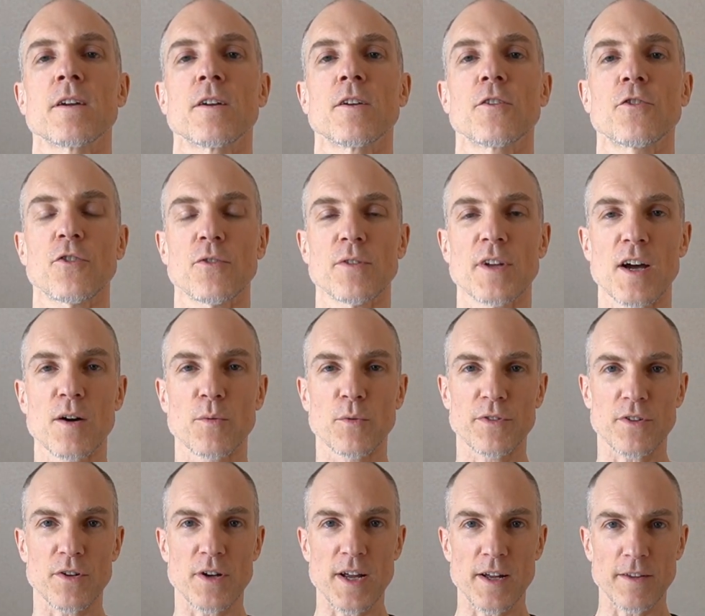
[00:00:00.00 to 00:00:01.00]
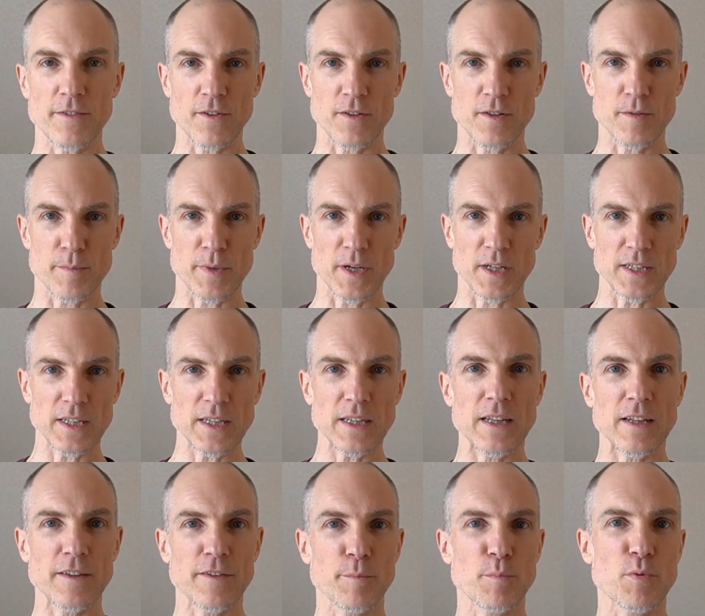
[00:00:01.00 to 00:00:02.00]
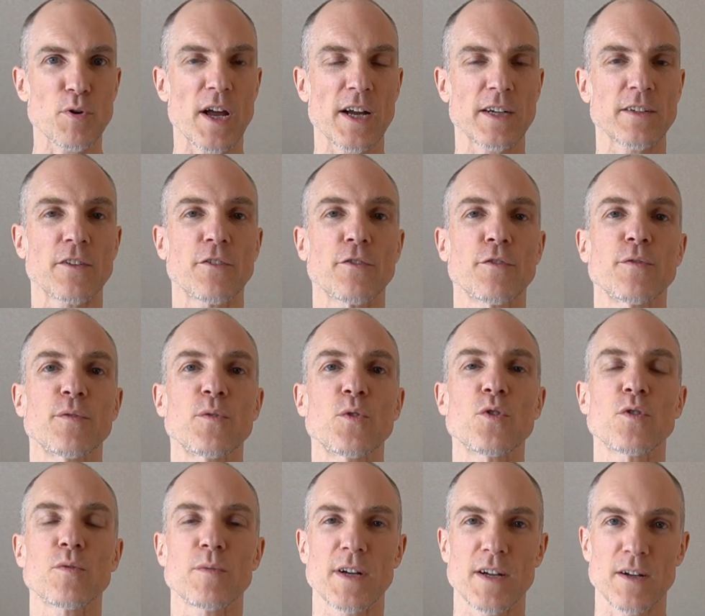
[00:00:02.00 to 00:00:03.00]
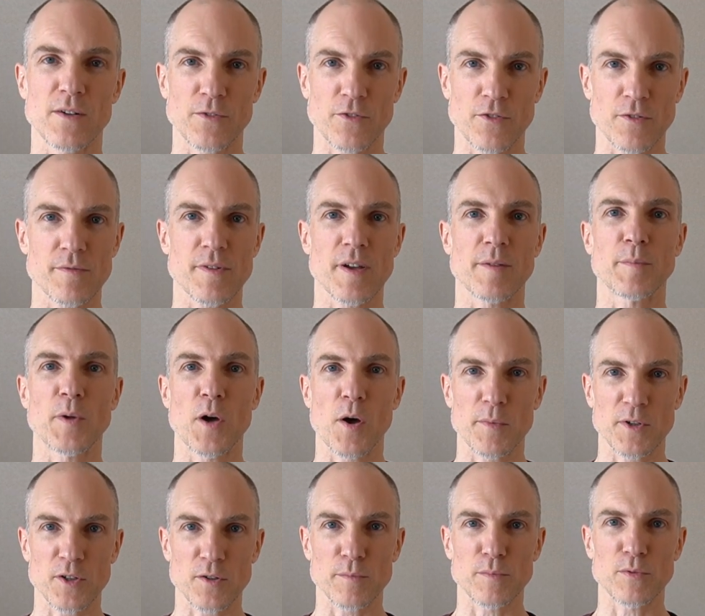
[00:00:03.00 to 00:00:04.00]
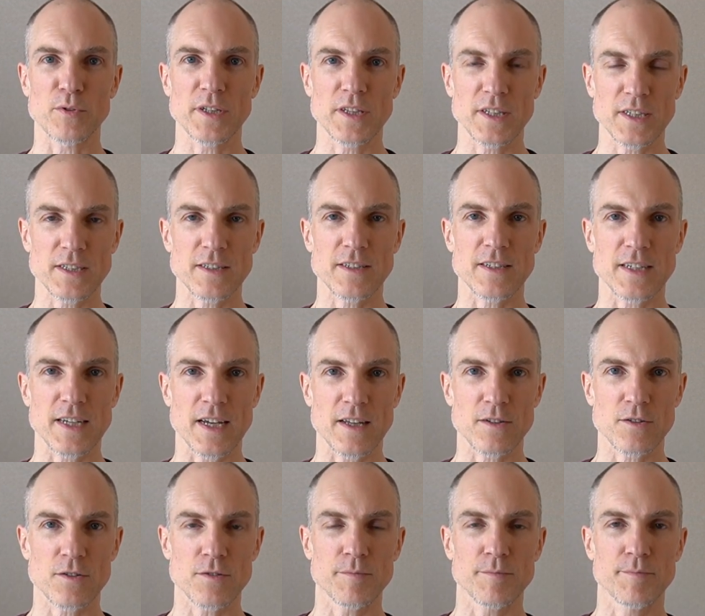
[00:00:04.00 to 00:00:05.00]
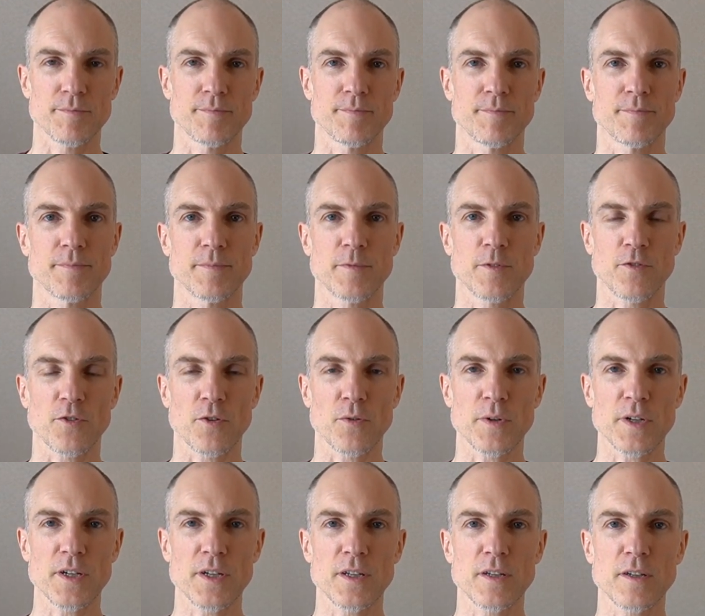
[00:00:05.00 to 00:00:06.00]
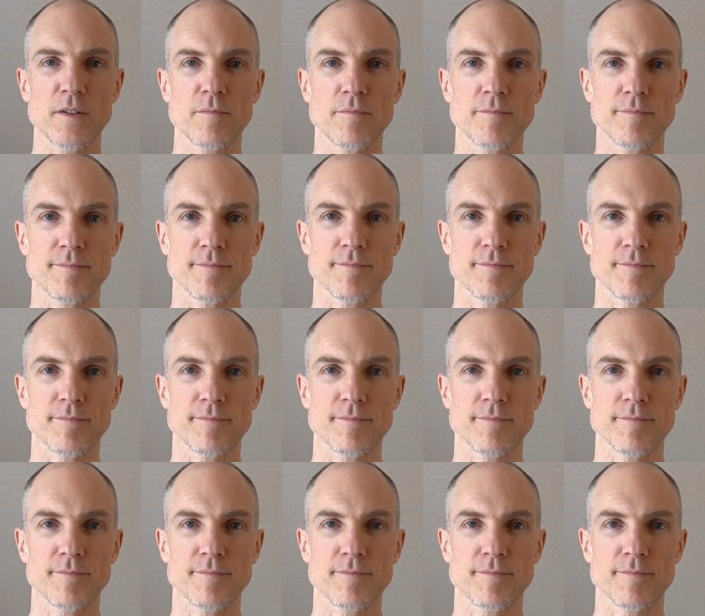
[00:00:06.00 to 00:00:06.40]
So now with our hands on the belly, let's practice 4 rounds of abdominal breathing together. So in,